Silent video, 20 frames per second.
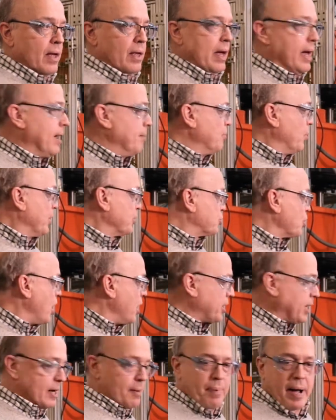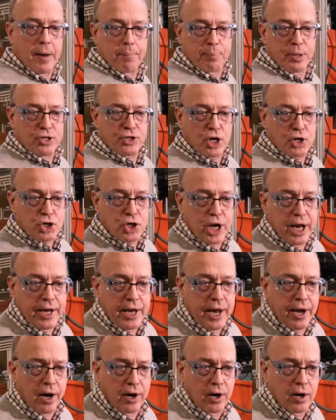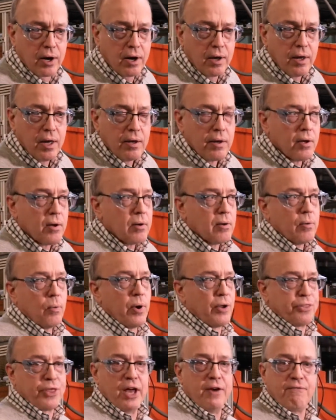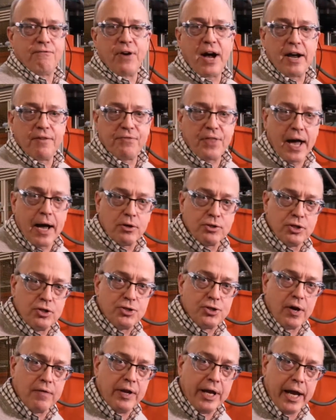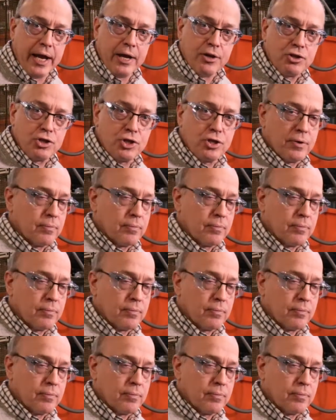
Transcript: And we're talking about positioning here within five thousandths of an inch.